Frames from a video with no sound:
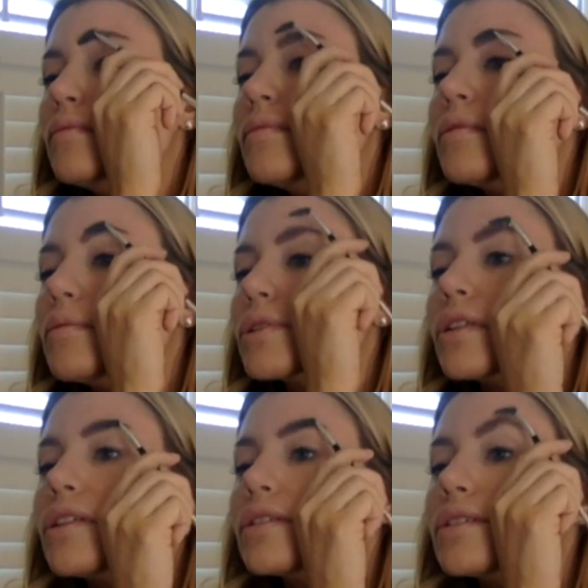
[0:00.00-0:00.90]
And I'm just going
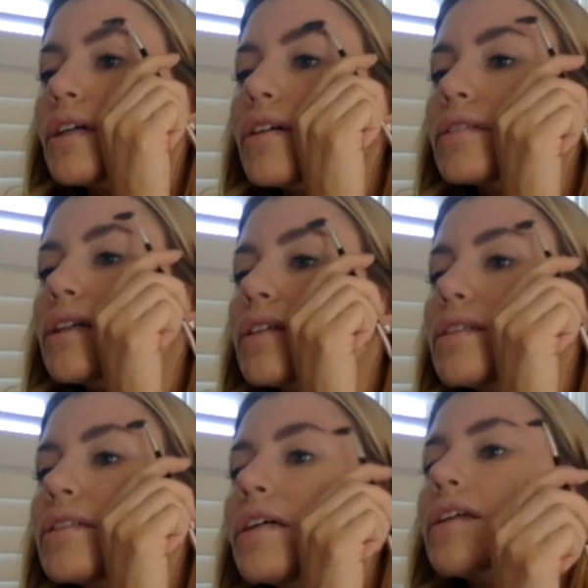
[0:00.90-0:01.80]
to use this other side to
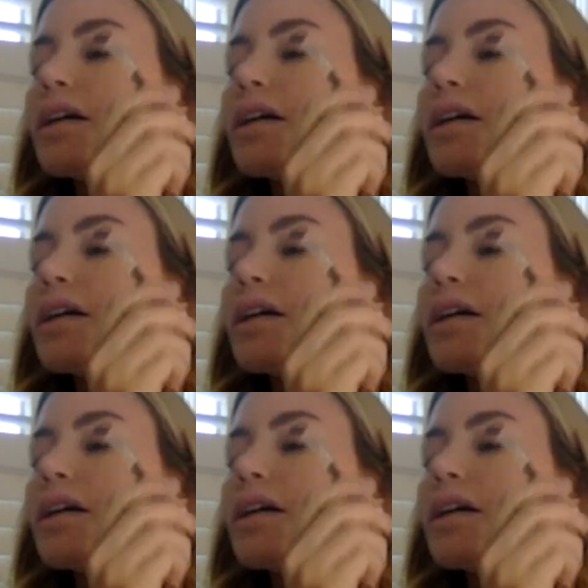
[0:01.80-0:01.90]
just kind of